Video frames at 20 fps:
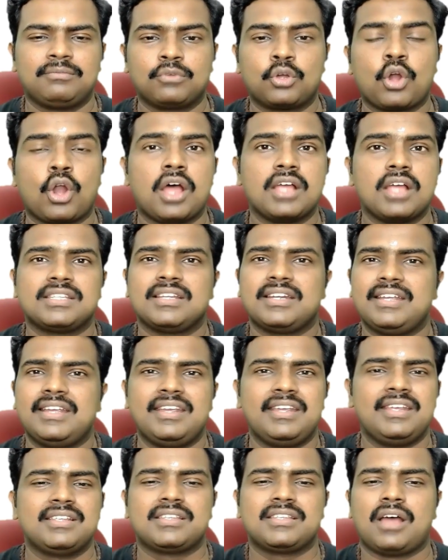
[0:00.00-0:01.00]

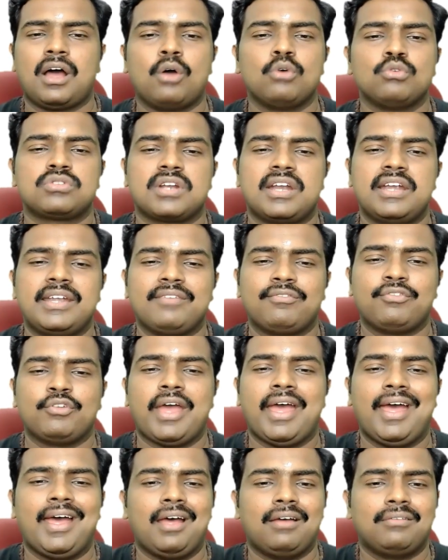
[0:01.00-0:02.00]
groceries, house rent if you
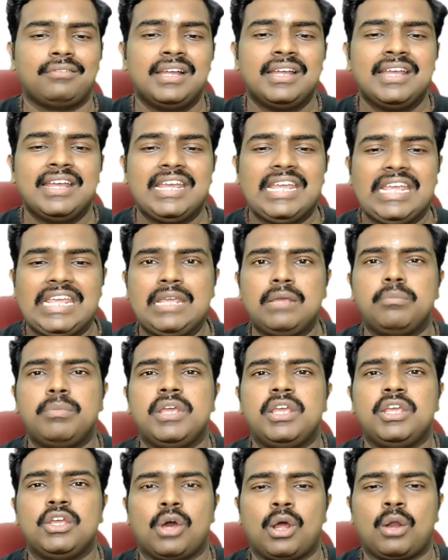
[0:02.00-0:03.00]
have,
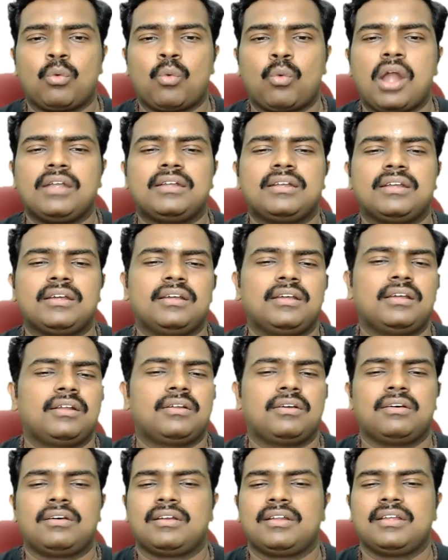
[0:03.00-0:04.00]
EB or
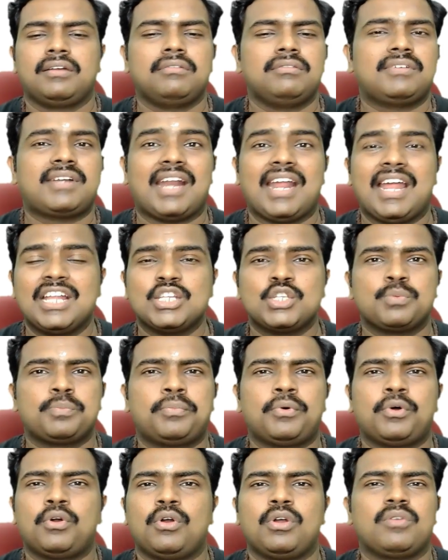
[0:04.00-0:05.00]
water, or
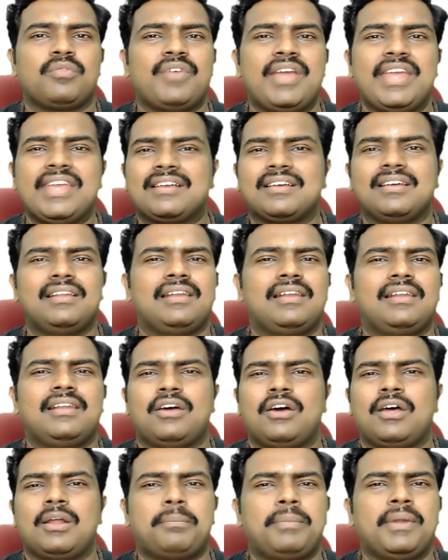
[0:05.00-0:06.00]
transport, vehicle
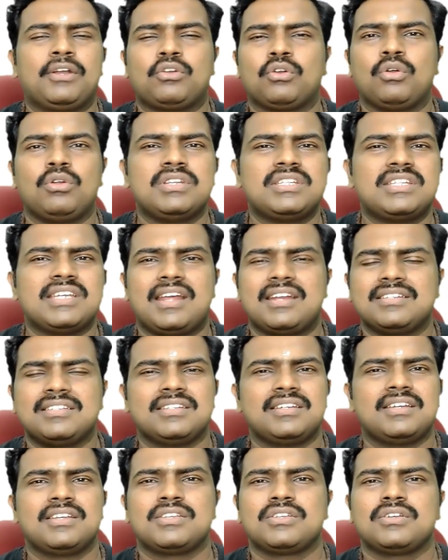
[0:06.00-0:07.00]
or petrol
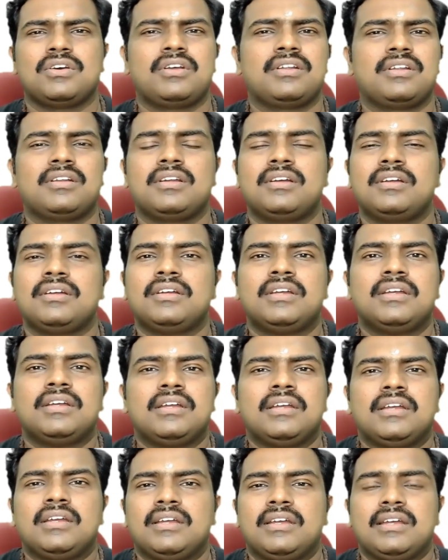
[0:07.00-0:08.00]
charges, or
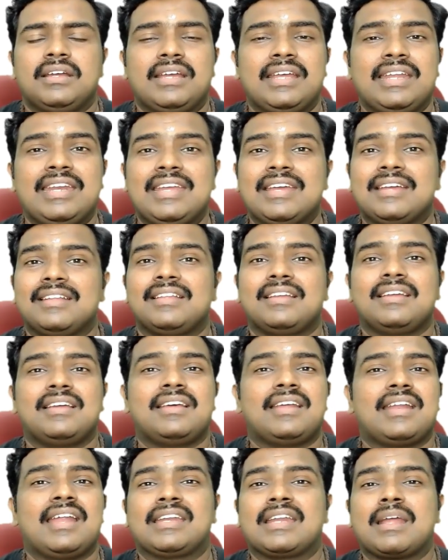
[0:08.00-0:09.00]
any other,
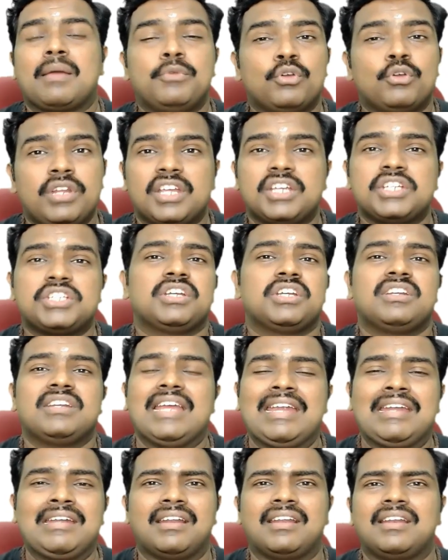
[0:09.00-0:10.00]
and communication,
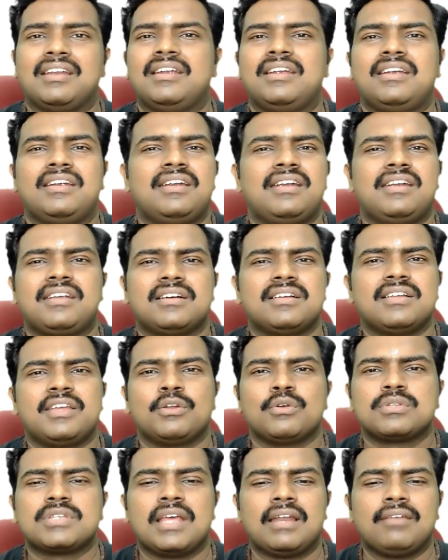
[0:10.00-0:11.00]
internet,
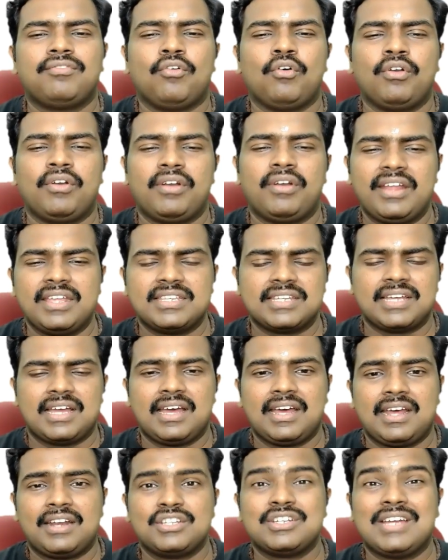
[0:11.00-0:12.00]
cell phone
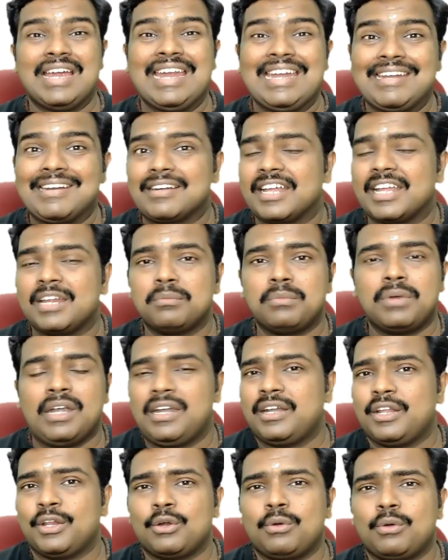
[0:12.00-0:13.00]
recharge,
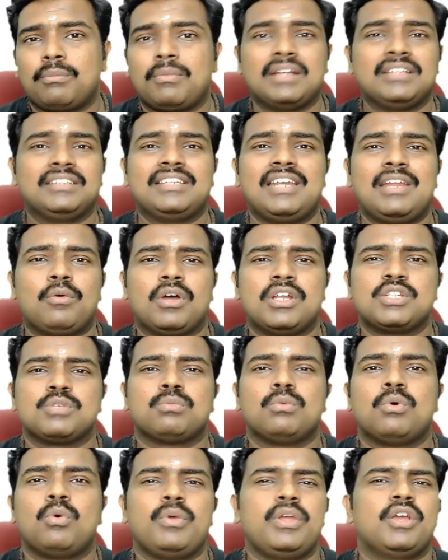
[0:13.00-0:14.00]
entertainment, monthly once
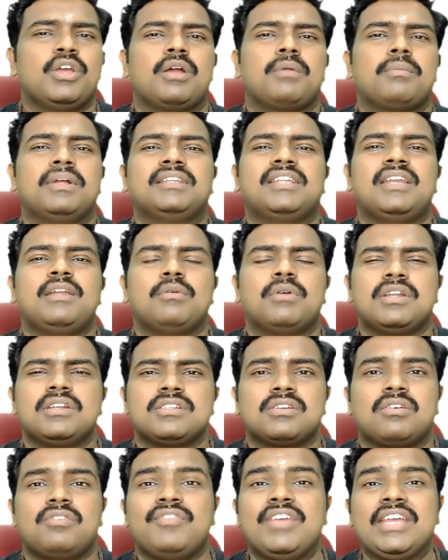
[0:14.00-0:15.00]
movie, or monthly
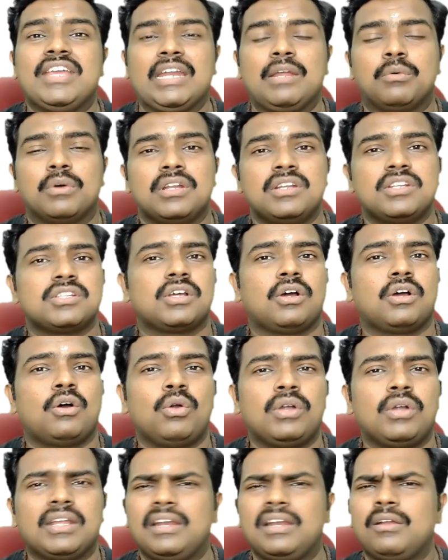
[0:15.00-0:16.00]
once, or weekly once, or
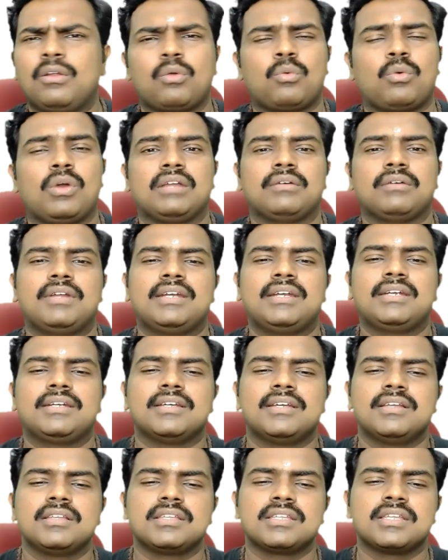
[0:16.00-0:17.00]
hotel, or whatever it
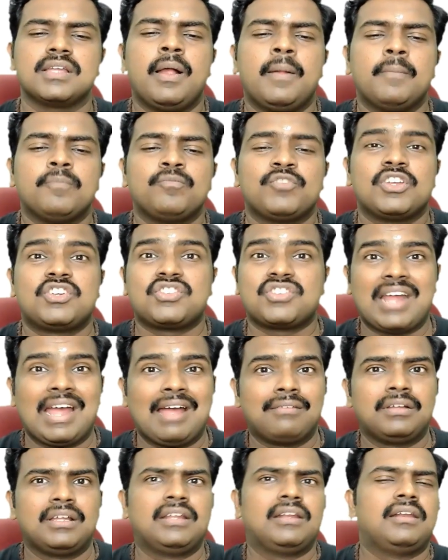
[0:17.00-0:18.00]
is,
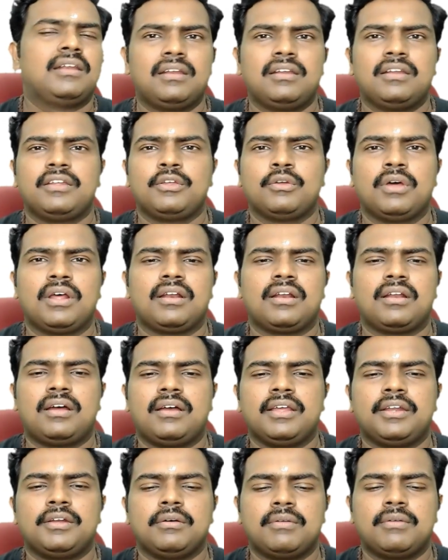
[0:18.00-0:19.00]
travel, your
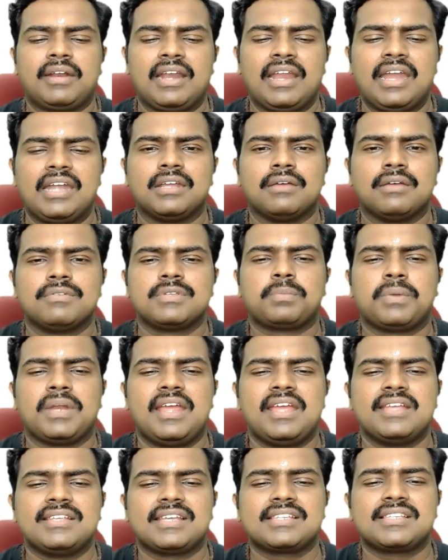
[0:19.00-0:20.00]
relatives
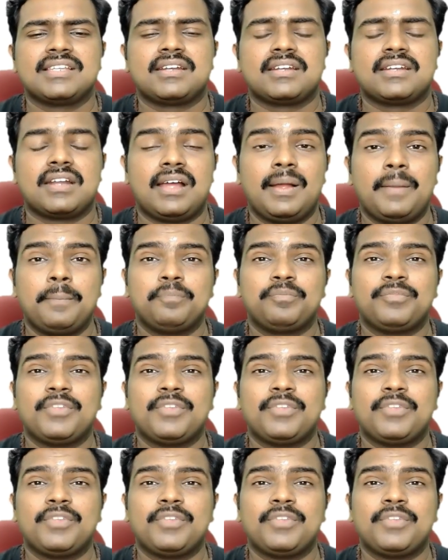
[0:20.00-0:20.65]
place, etc.,